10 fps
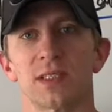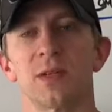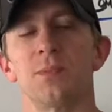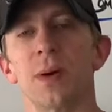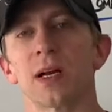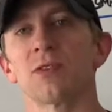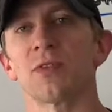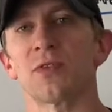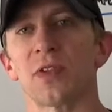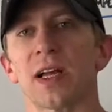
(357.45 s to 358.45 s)
to better
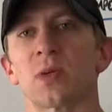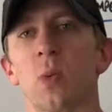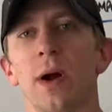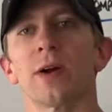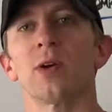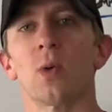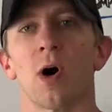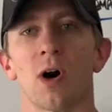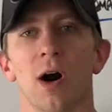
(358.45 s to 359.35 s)
reflect where you are